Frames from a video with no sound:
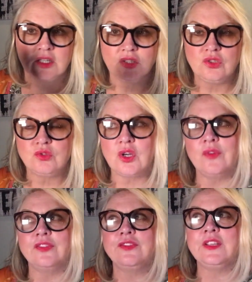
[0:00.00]
You
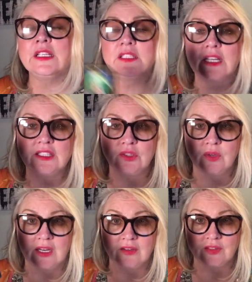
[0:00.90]
don't feel like you
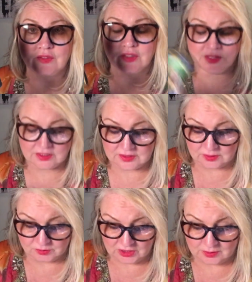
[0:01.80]
have everything
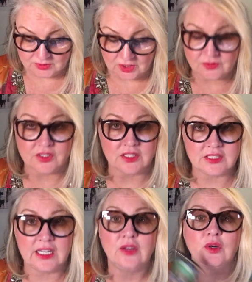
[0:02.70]
sometimes after the
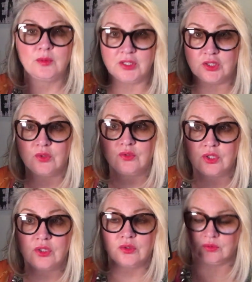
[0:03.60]
Tower, but you
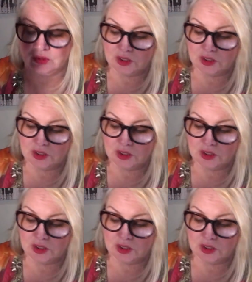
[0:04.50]
do.